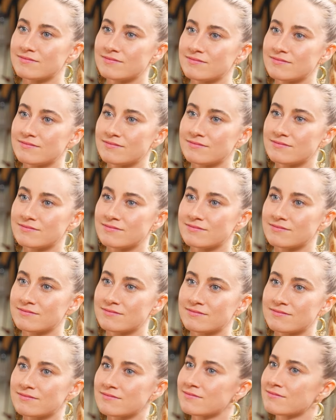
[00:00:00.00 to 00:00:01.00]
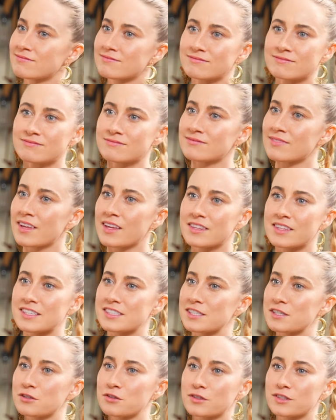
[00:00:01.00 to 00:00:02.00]
Mm. The
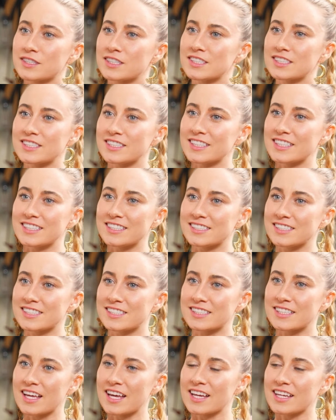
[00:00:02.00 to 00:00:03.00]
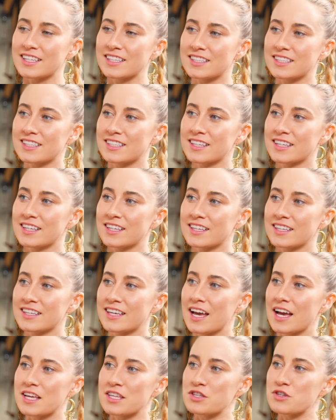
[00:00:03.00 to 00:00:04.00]
synchronicities that,
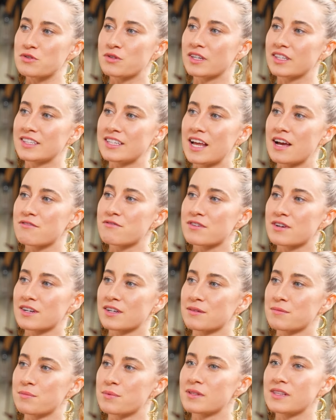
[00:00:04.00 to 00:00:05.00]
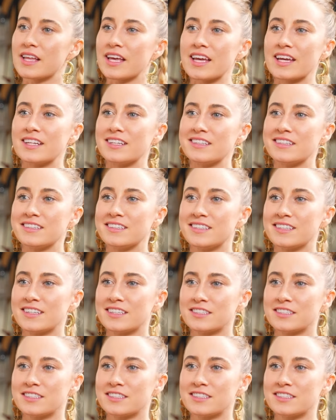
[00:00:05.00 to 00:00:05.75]
yeah, you could never plan